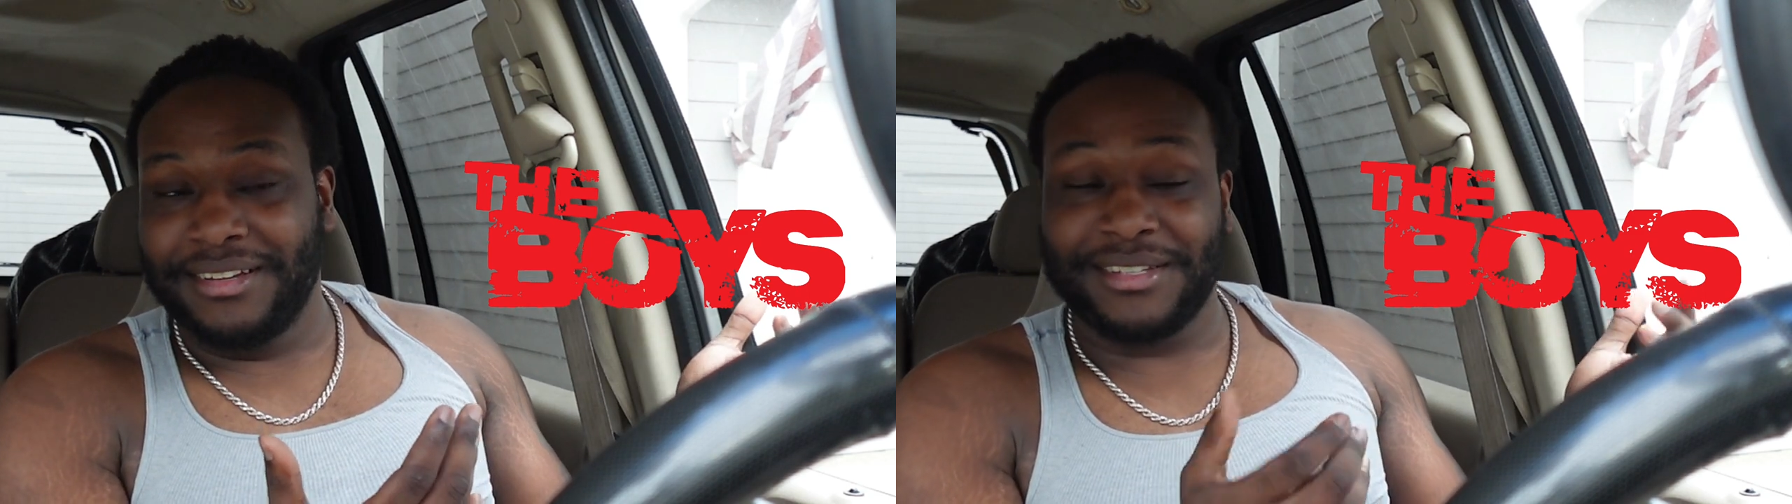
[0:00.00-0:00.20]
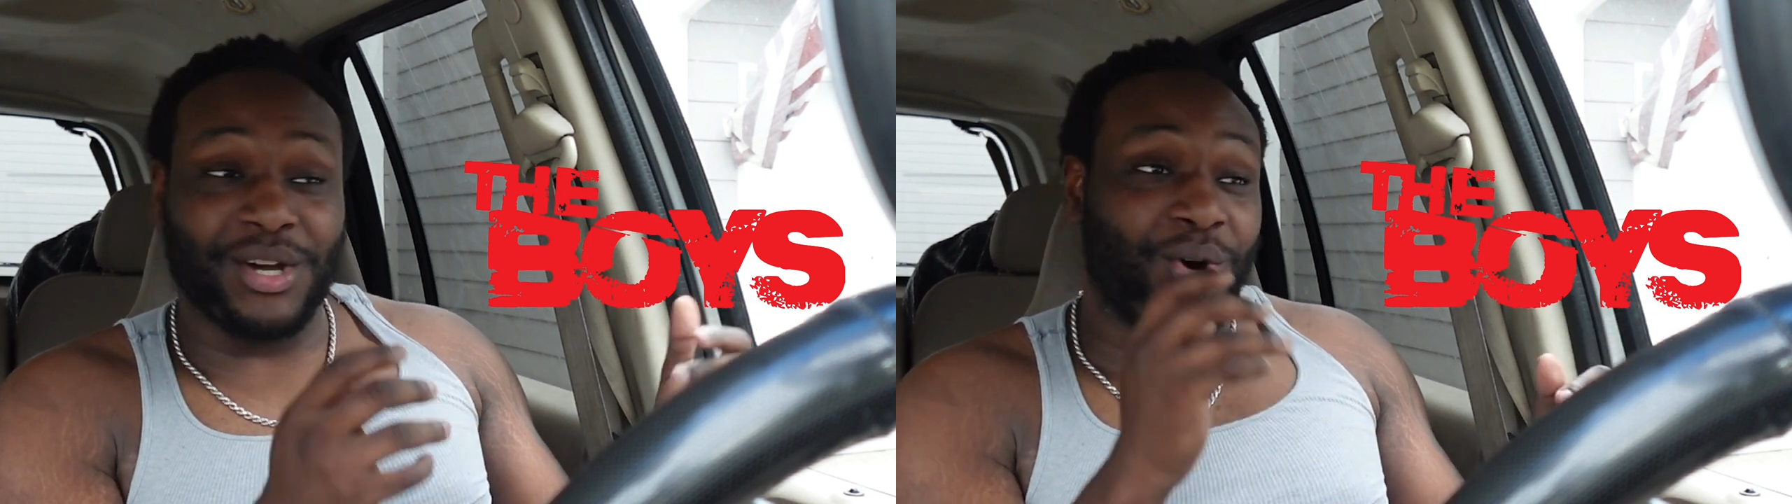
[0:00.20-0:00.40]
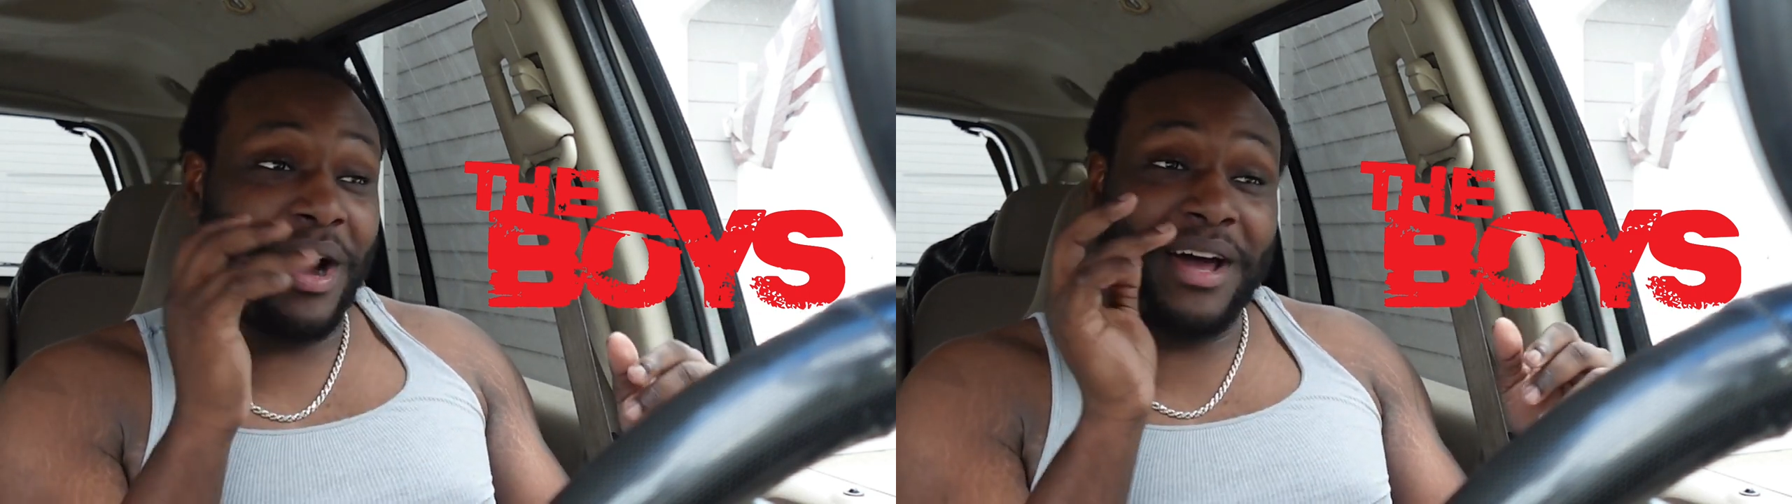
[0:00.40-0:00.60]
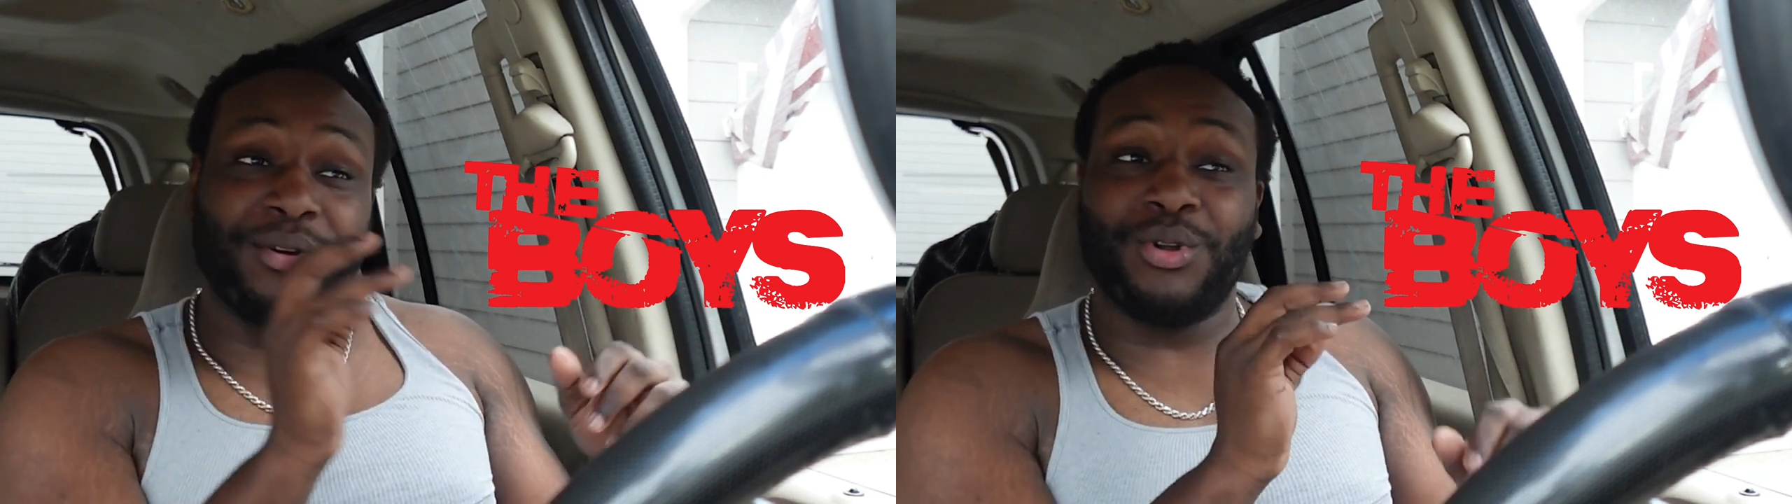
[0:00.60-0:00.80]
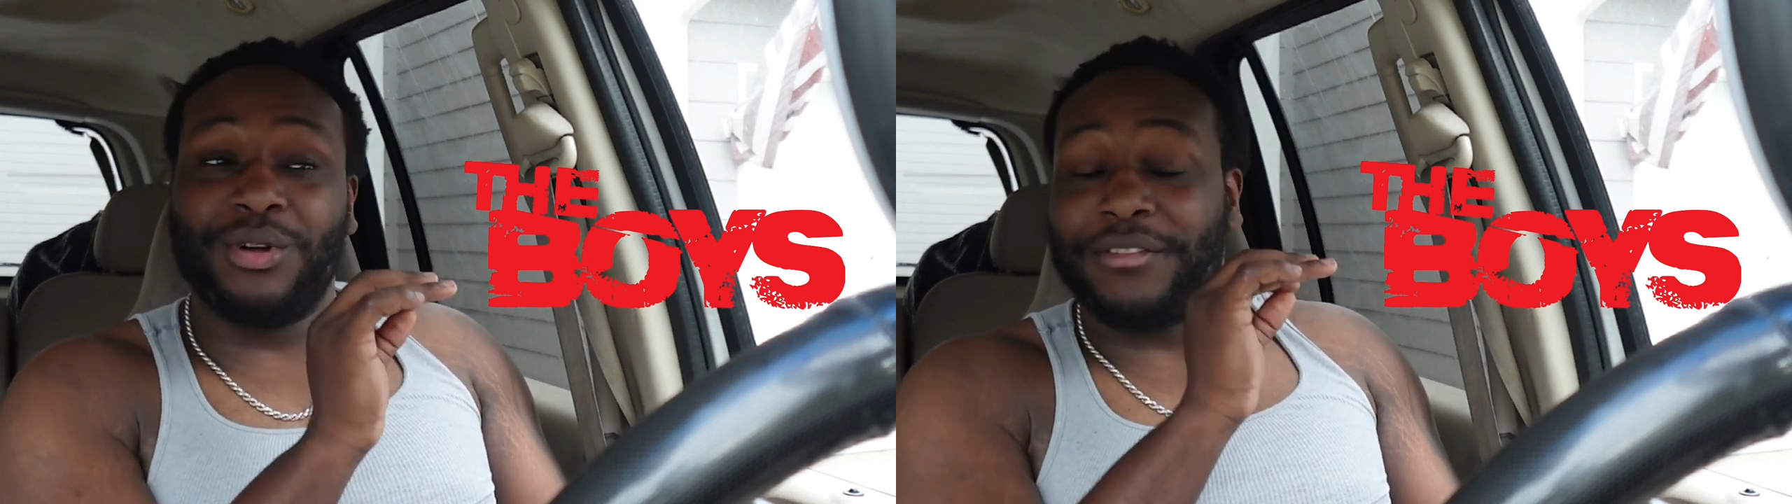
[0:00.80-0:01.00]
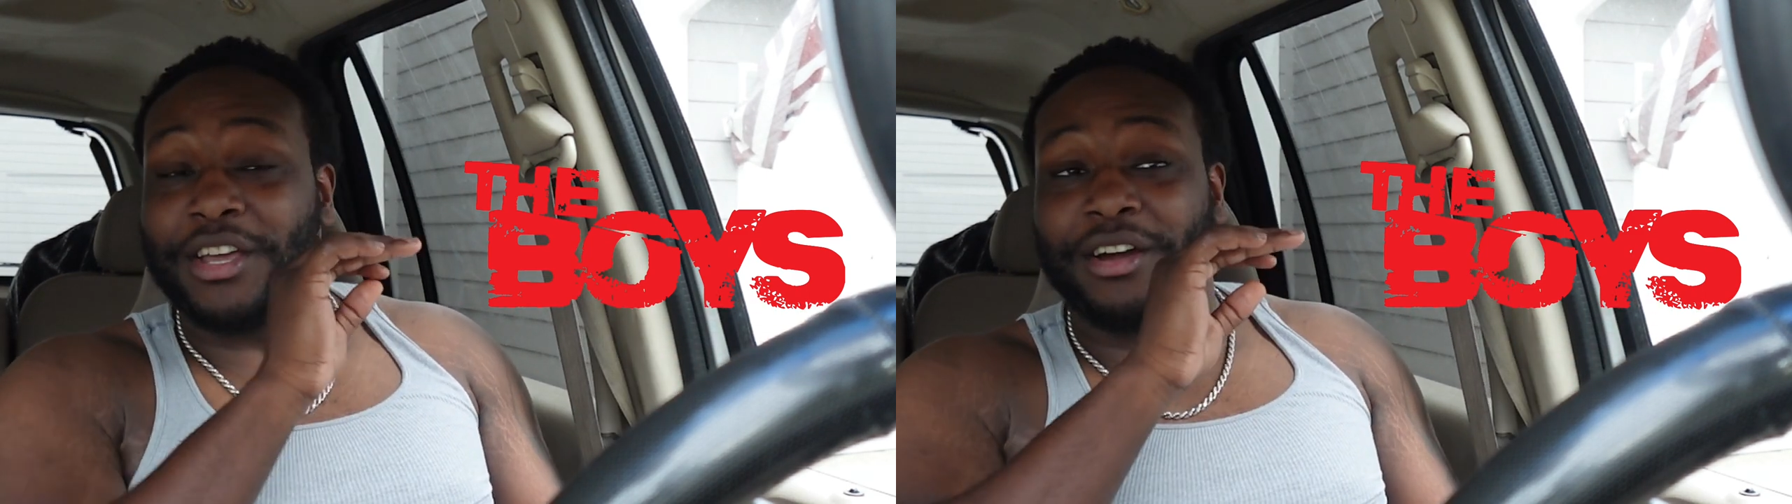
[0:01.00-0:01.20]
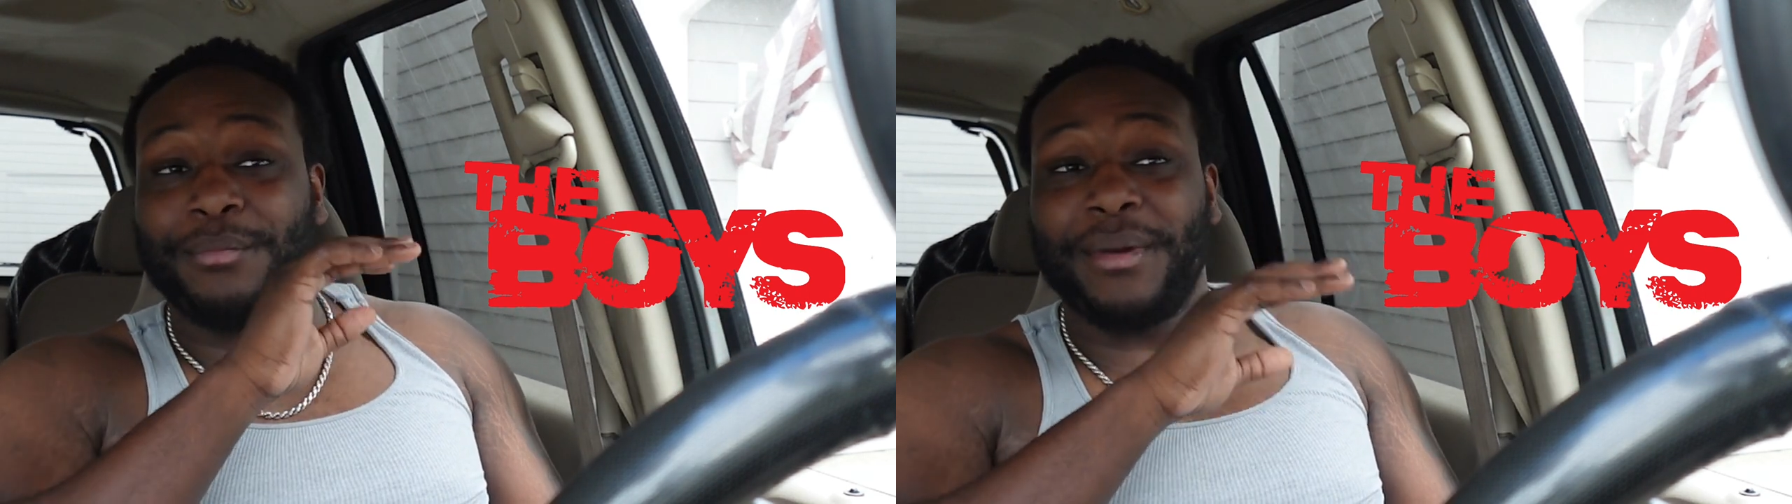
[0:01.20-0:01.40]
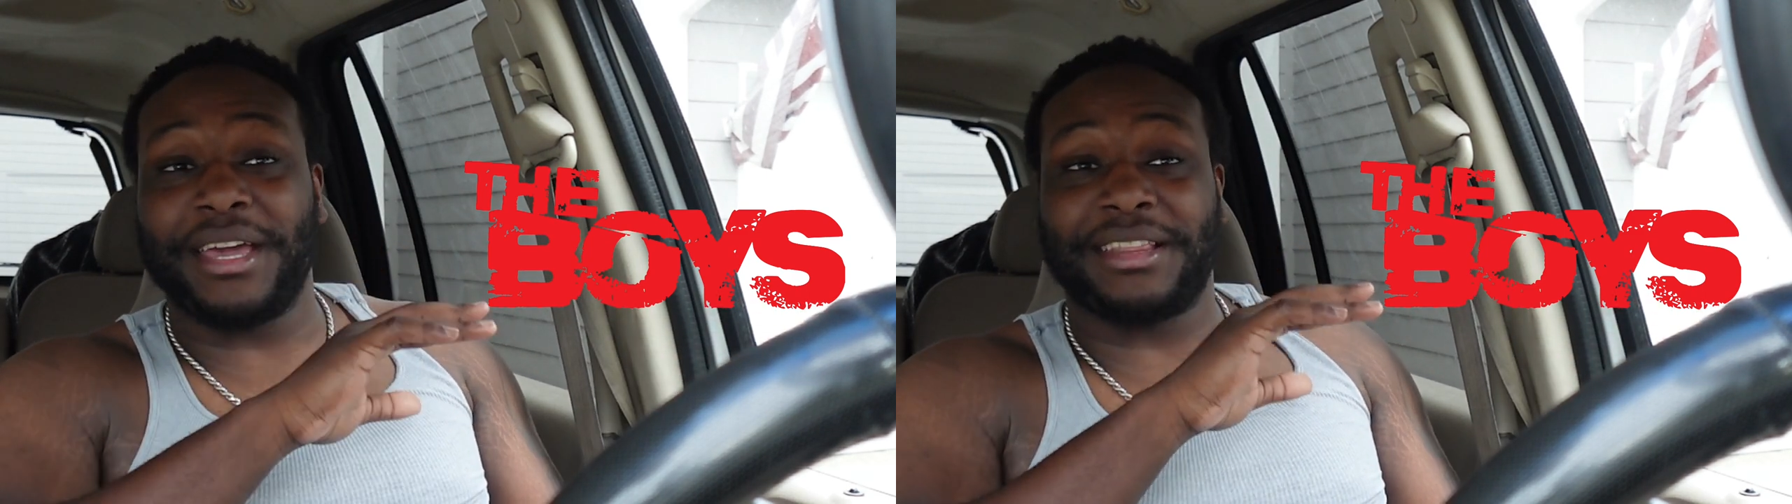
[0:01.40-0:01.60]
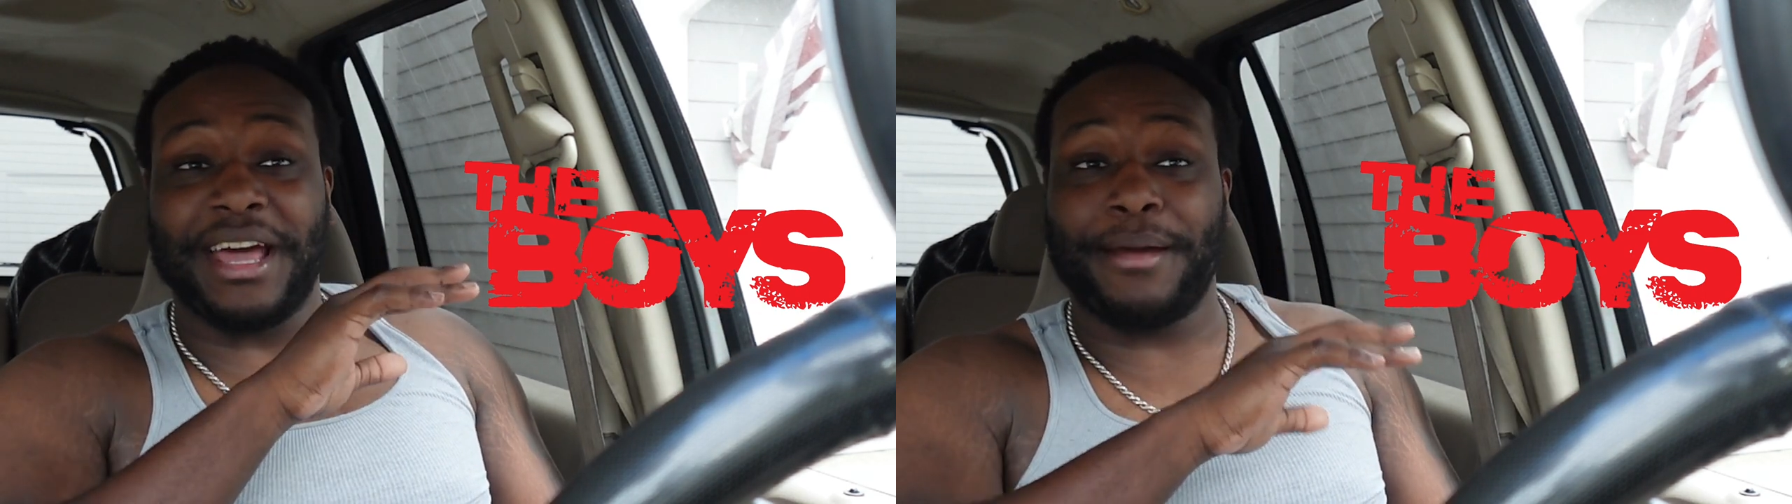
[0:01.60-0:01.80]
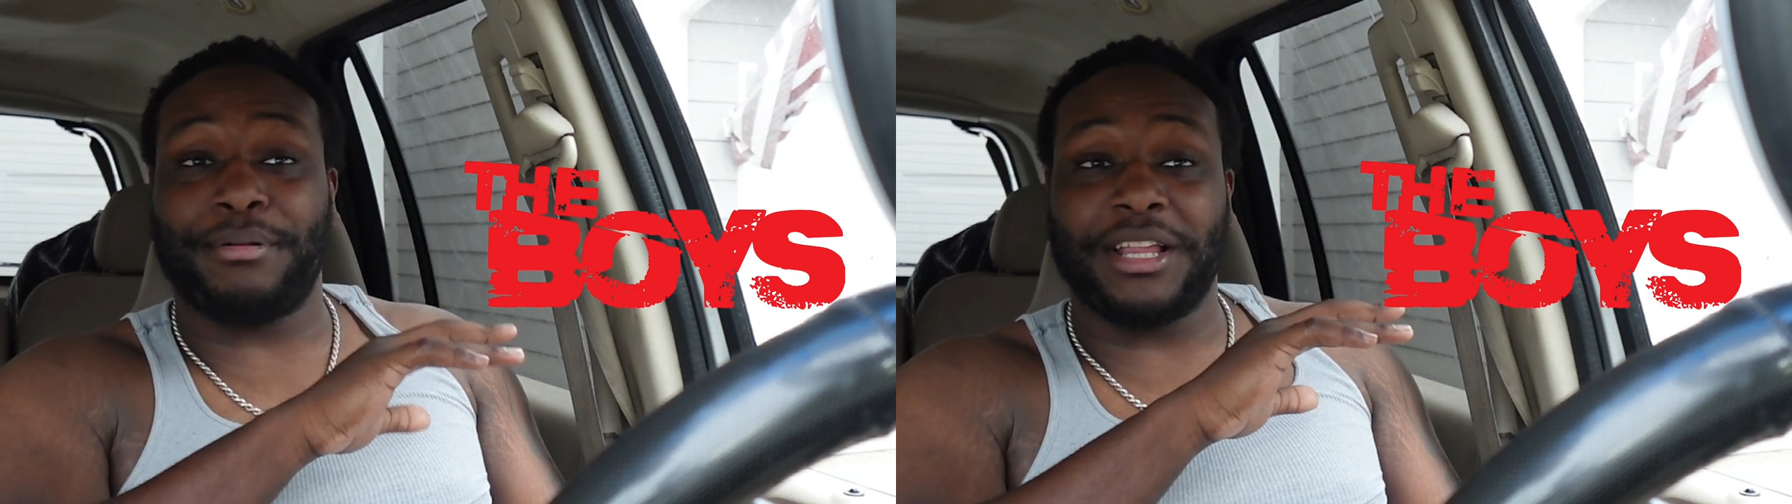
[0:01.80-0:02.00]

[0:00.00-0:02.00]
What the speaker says: So I don't know if they're going to make that